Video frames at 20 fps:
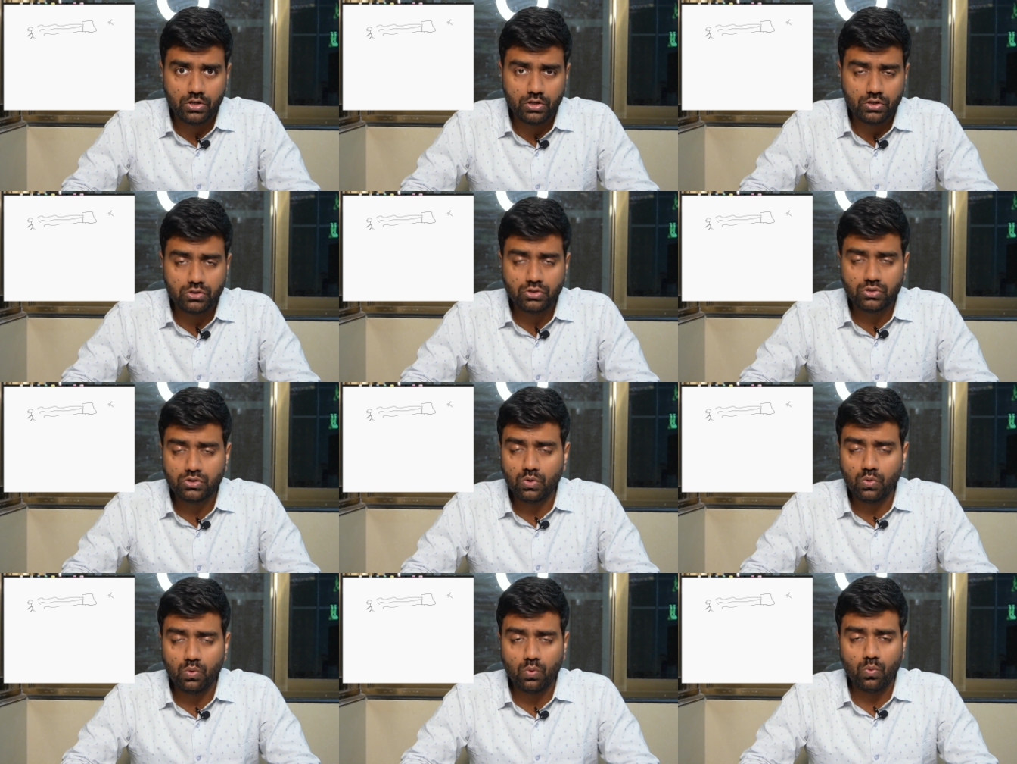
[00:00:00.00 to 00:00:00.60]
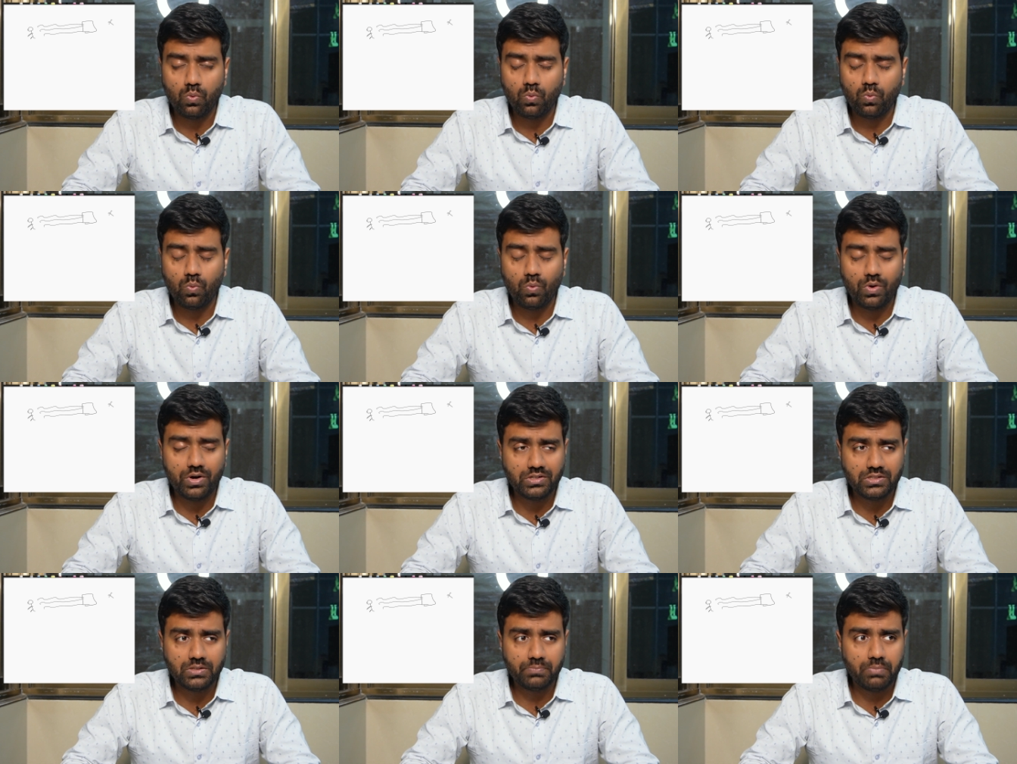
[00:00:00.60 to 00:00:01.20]
So
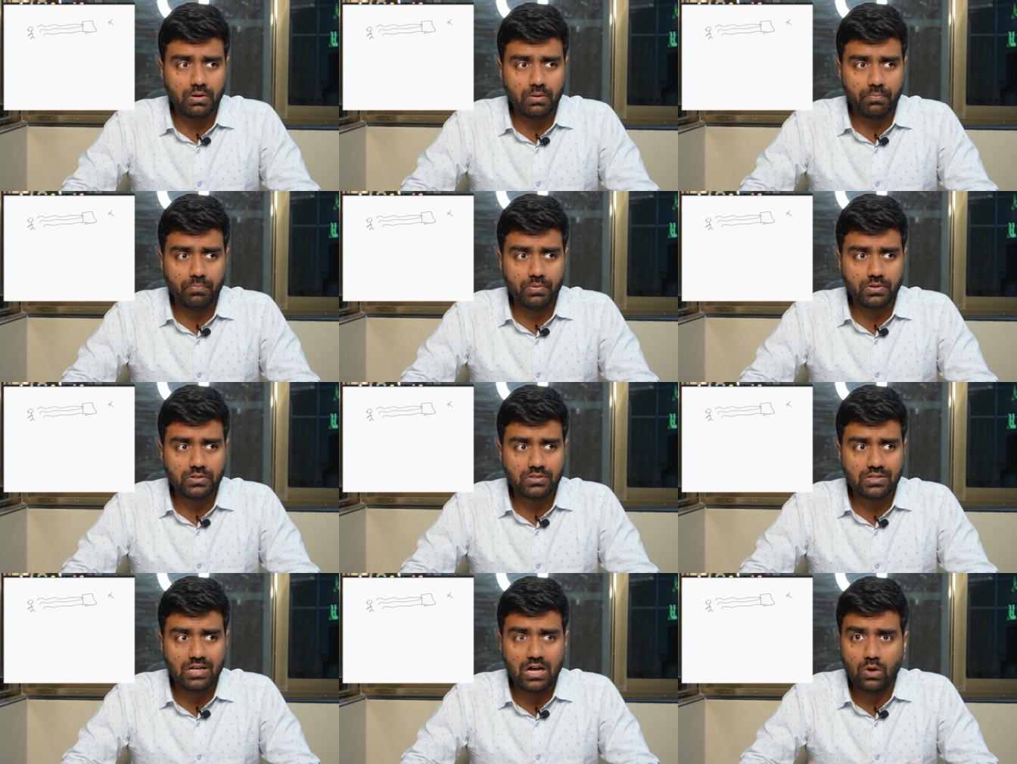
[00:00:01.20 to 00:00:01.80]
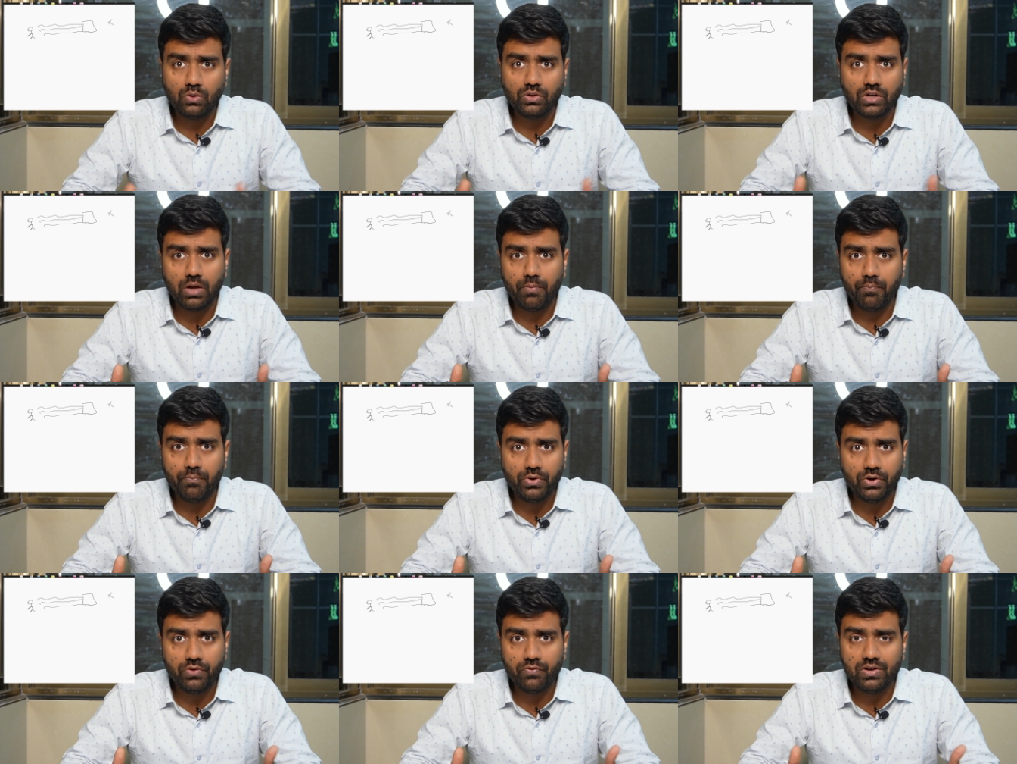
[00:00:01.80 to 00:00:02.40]
what is the purpose? How the
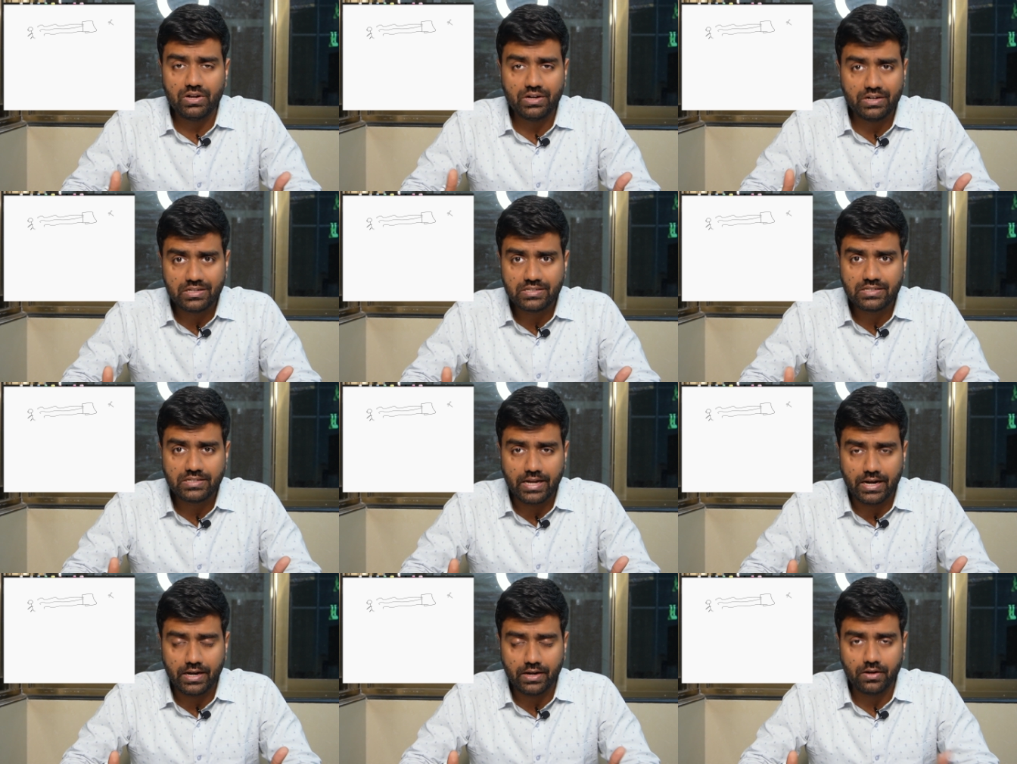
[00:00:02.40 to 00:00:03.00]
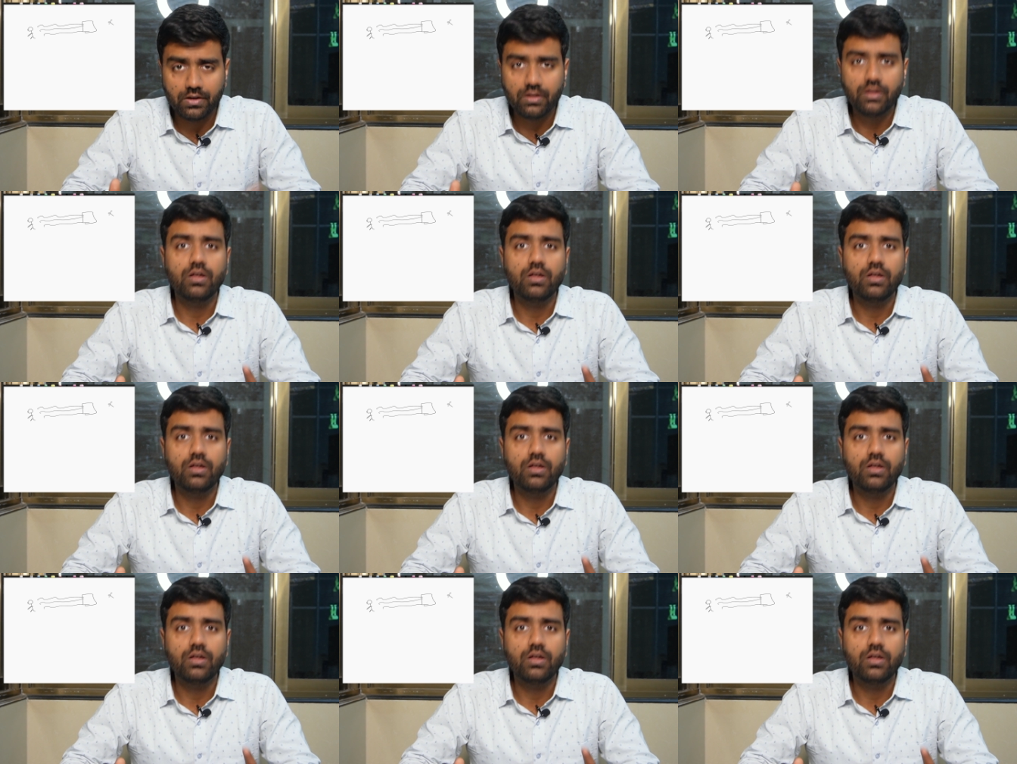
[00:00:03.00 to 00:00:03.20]
computer will understand?